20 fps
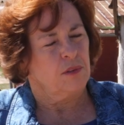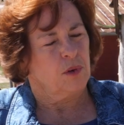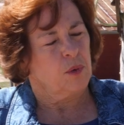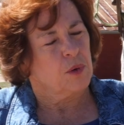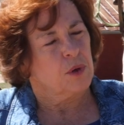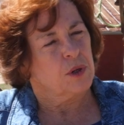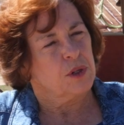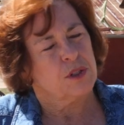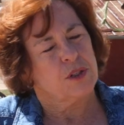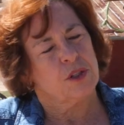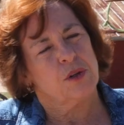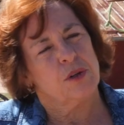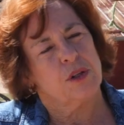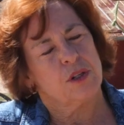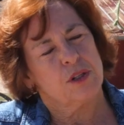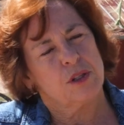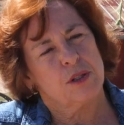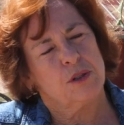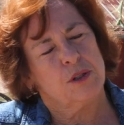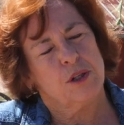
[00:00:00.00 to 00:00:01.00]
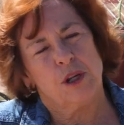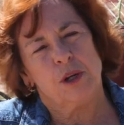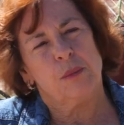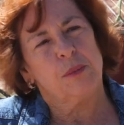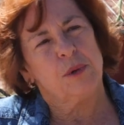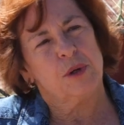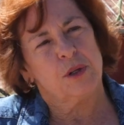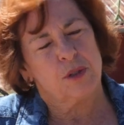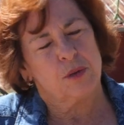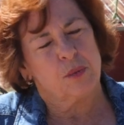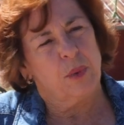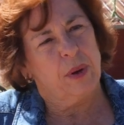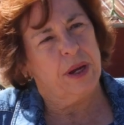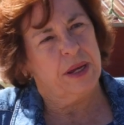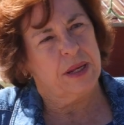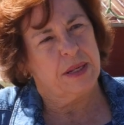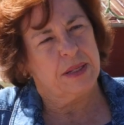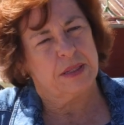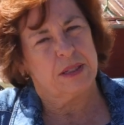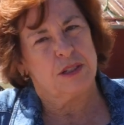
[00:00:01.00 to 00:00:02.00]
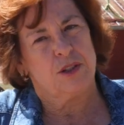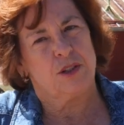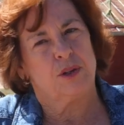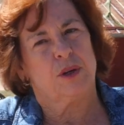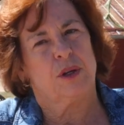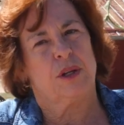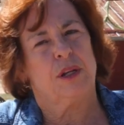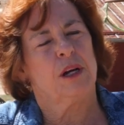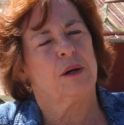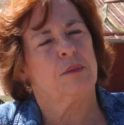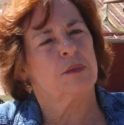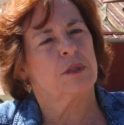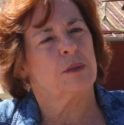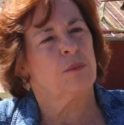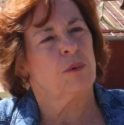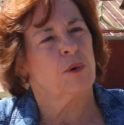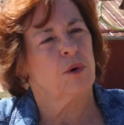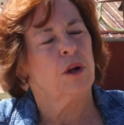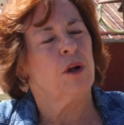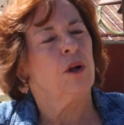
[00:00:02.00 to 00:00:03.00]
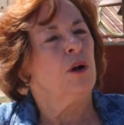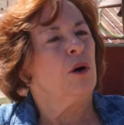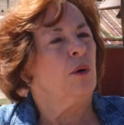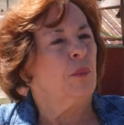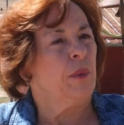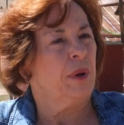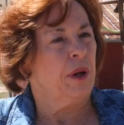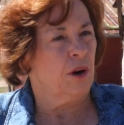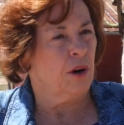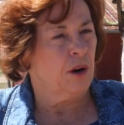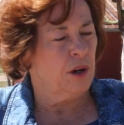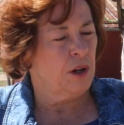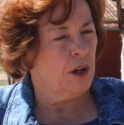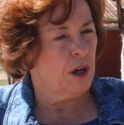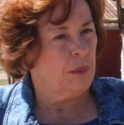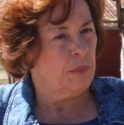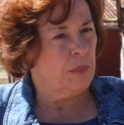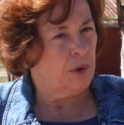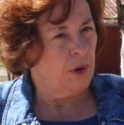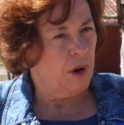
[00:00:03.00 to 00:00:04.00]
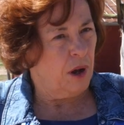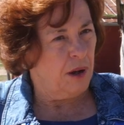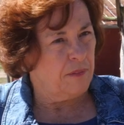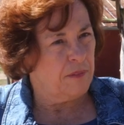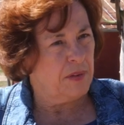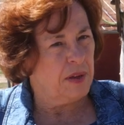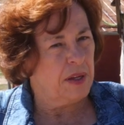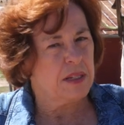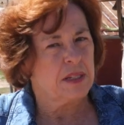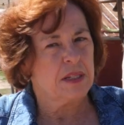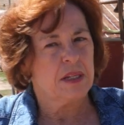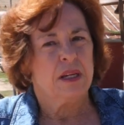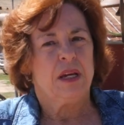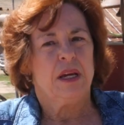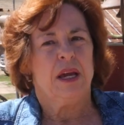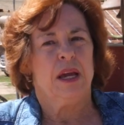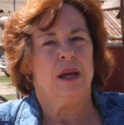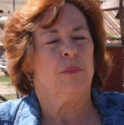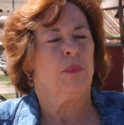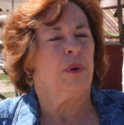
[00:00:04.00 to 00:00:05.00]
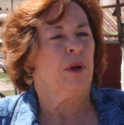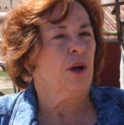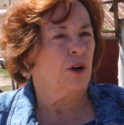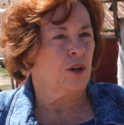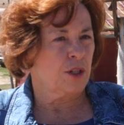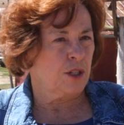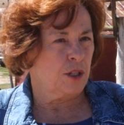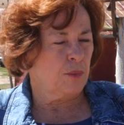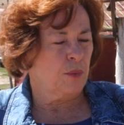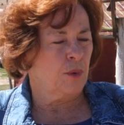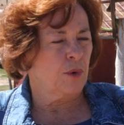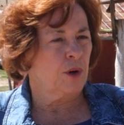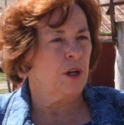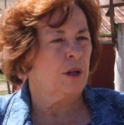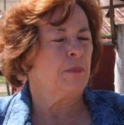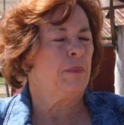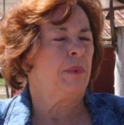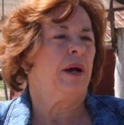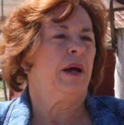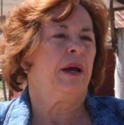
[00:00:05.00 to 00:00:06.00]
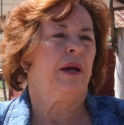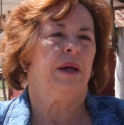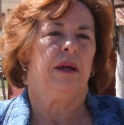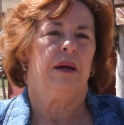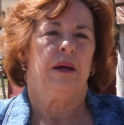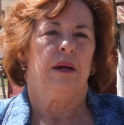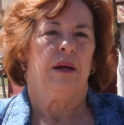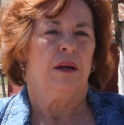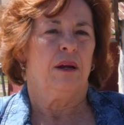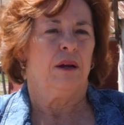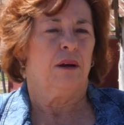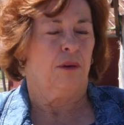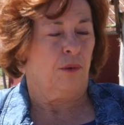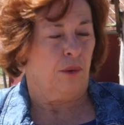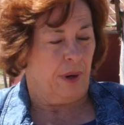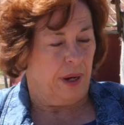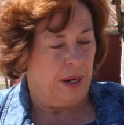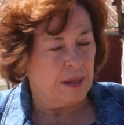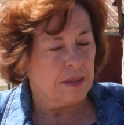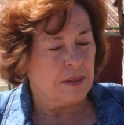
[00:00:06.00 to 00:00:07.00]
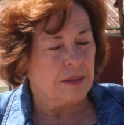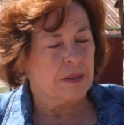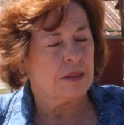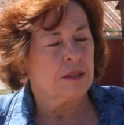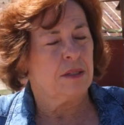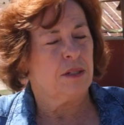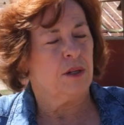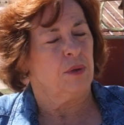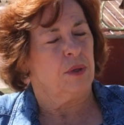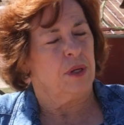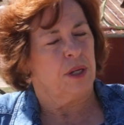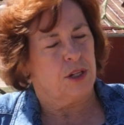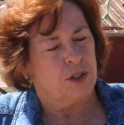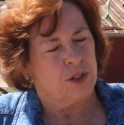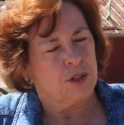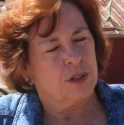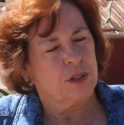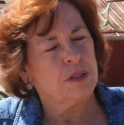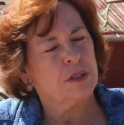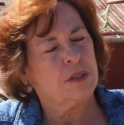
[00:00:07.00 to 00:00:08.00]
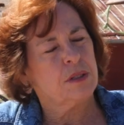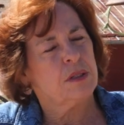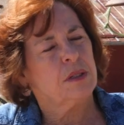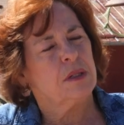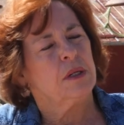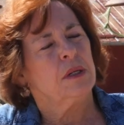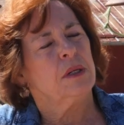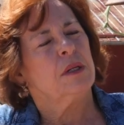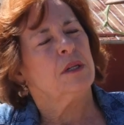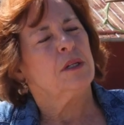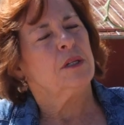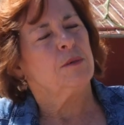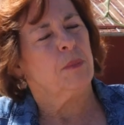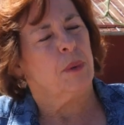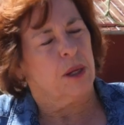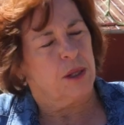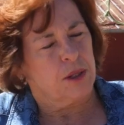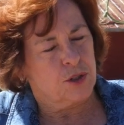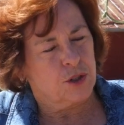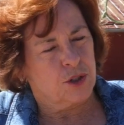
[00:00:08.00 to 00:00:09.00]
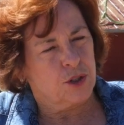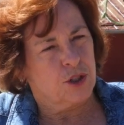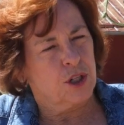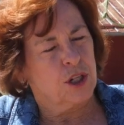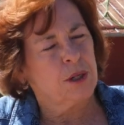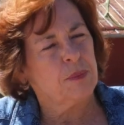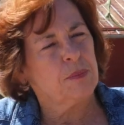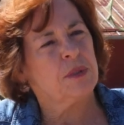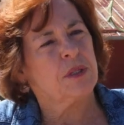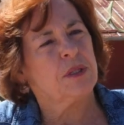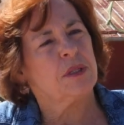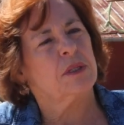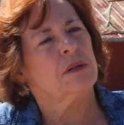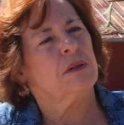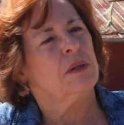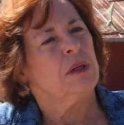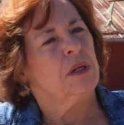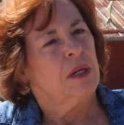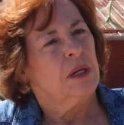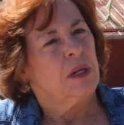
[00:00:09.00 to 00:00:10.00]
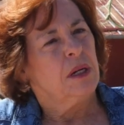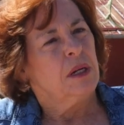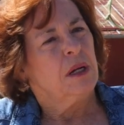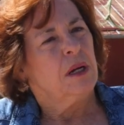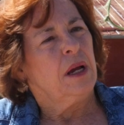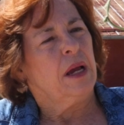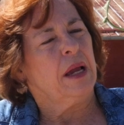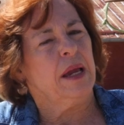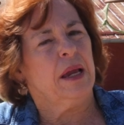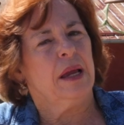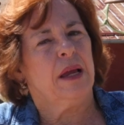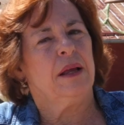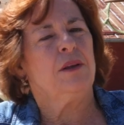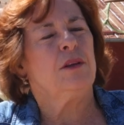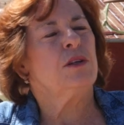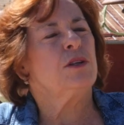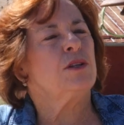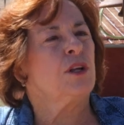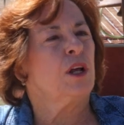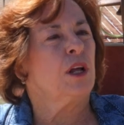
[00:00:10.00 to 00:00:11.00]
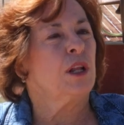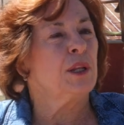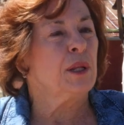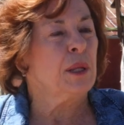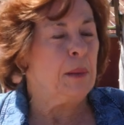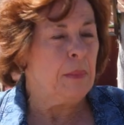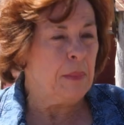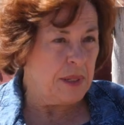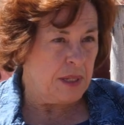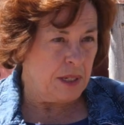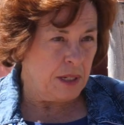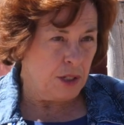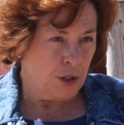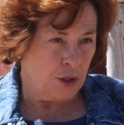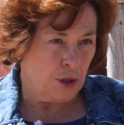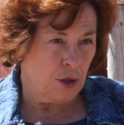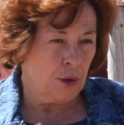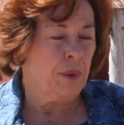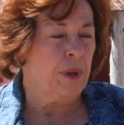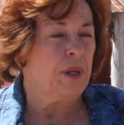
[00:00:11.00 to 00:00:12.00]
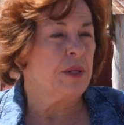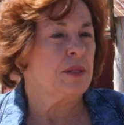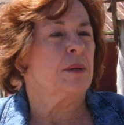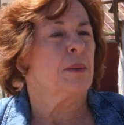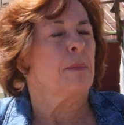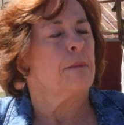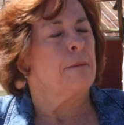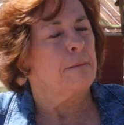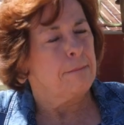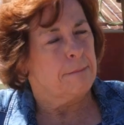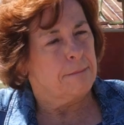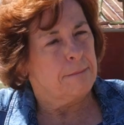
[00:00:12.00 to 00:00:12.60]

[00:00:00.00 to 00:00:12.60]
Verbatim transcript: of a horse. So there's numerous ways that you can help support. We are a nonprofit, and we are supported by grants, donations, sponsorships, and limited tourism.